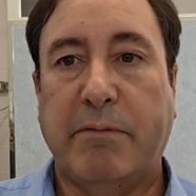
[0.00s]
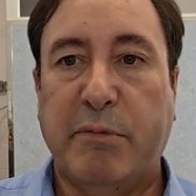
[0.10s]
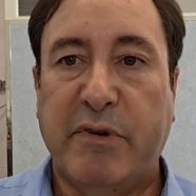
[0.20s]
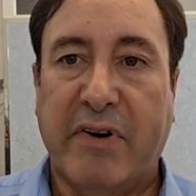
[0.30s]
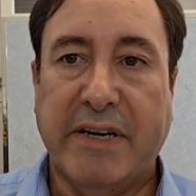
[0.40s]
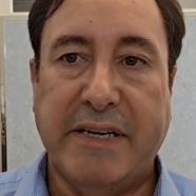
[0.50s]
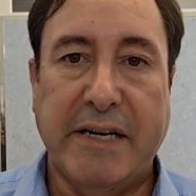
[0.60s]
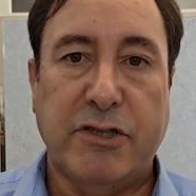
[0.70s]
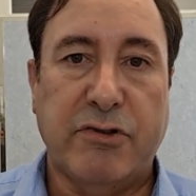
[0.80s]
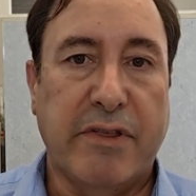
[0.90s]
to provide
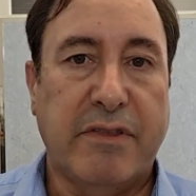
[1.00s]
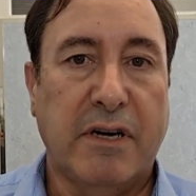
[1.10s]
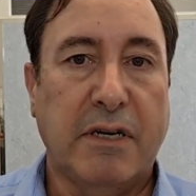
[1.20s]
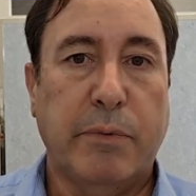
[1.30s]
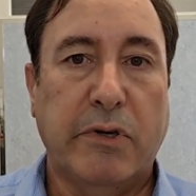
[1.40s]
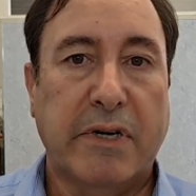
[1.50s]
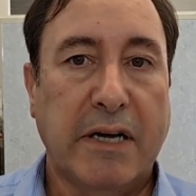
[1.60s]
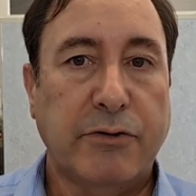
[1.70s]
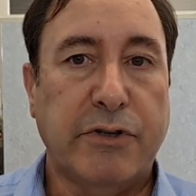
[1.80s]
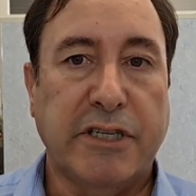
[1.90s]
dentistry in third world
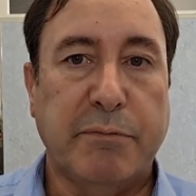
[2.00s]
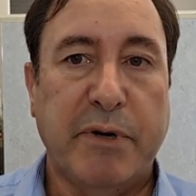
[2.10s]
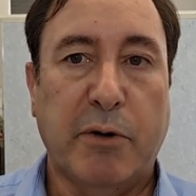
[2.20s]
countries be